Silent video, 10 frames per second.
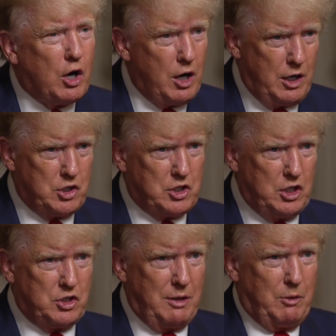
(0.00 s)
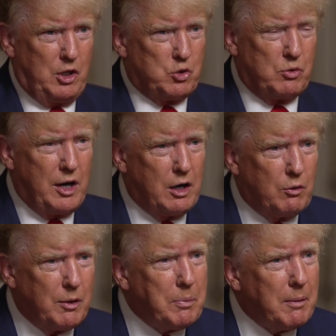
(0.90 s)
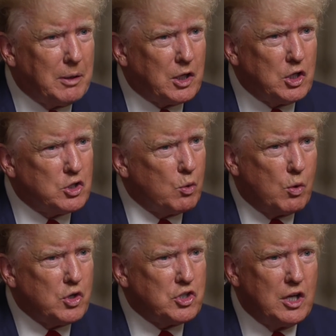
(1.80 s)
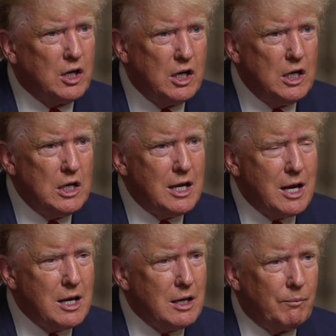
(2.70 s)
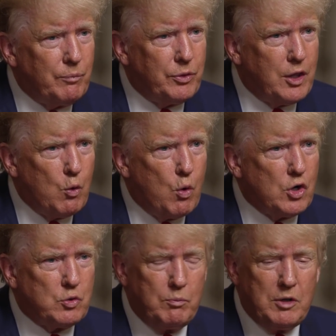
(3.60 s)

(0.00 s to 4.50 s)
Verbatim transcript: are honestly, some mm-hmm. of these mm-hmm. RINO Republicans are worse than Mitch McConnell. They're worse.